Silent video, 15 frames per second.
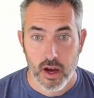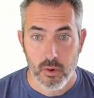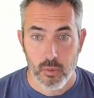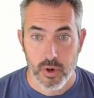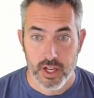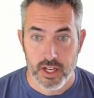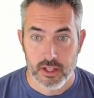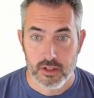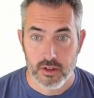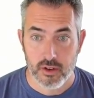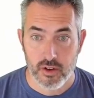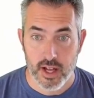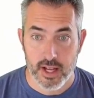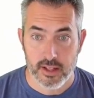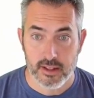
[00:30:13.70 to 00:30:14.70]
we need to
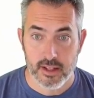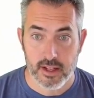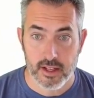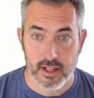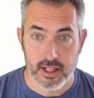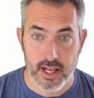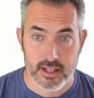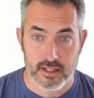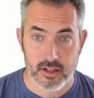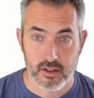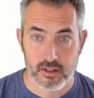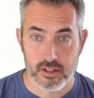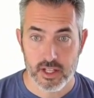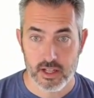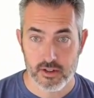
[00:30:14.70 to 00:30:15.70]
create the Elastic
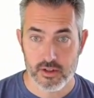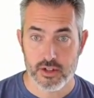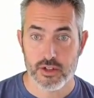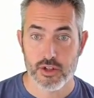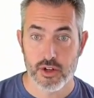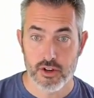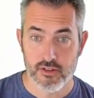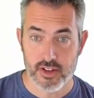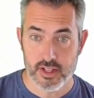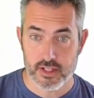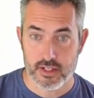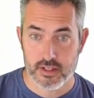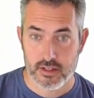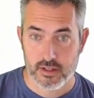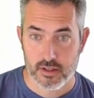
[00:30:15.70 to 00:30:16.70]
Container
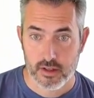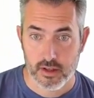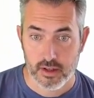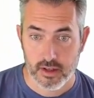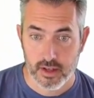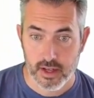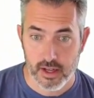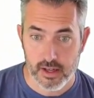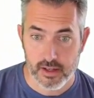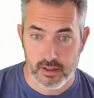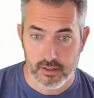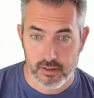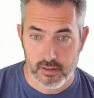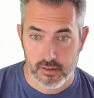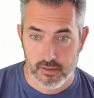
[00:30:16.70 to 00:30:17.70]
Service
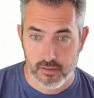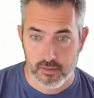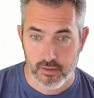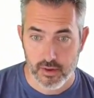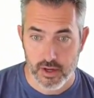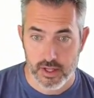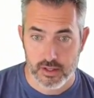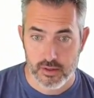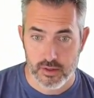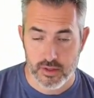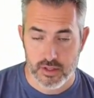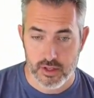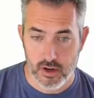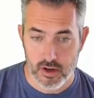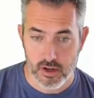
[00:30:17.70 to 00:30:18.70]
for it to
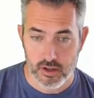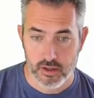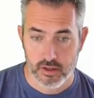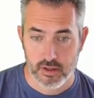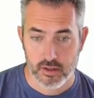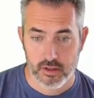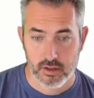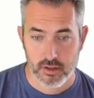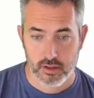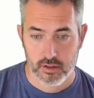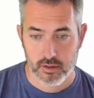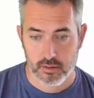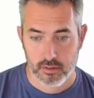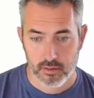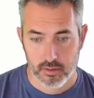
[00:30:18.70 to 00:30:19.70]
start
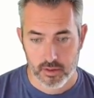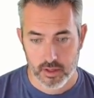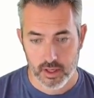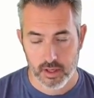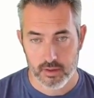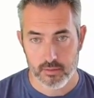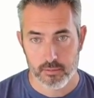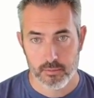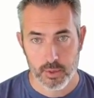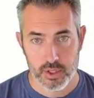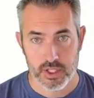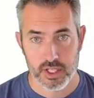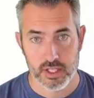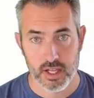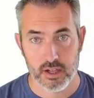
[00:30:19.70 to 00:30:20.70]

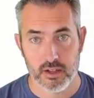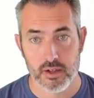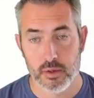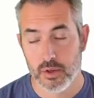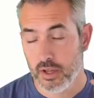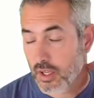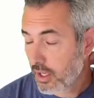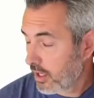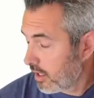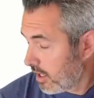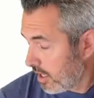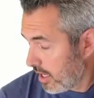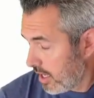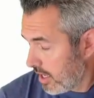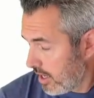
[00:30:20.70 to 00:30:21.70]
pushing that code.
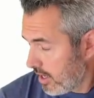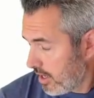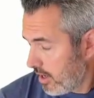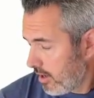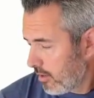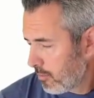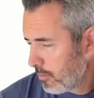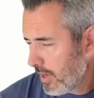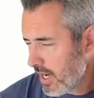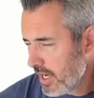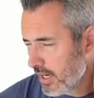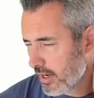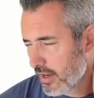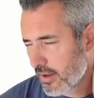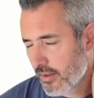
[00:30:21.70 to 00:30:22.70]

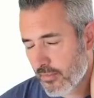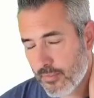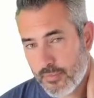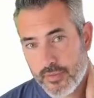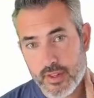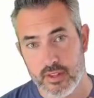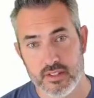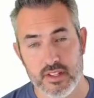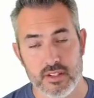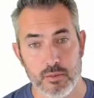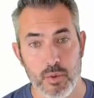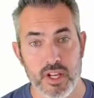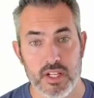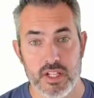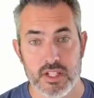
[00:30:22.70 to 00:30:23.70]
But since
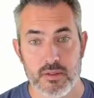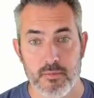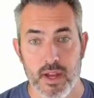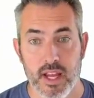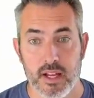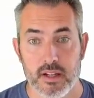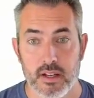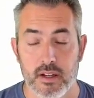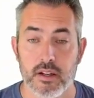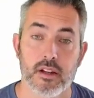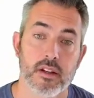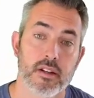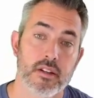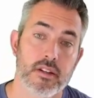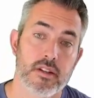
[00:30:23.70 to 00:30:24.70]
we just made
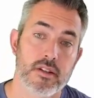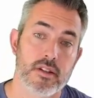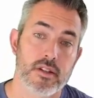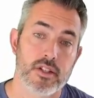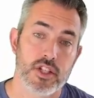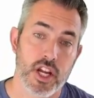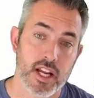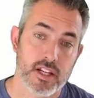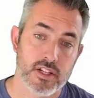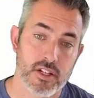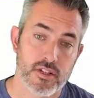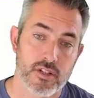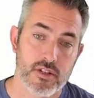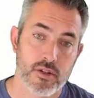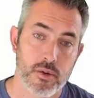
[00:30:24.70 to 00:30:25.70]

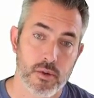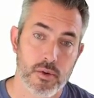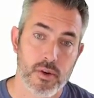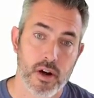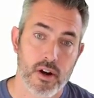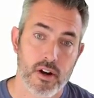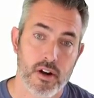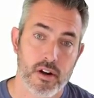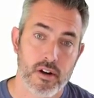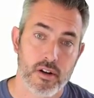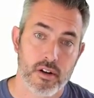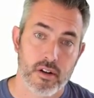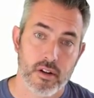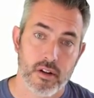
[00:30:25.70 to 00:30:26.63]
changes to our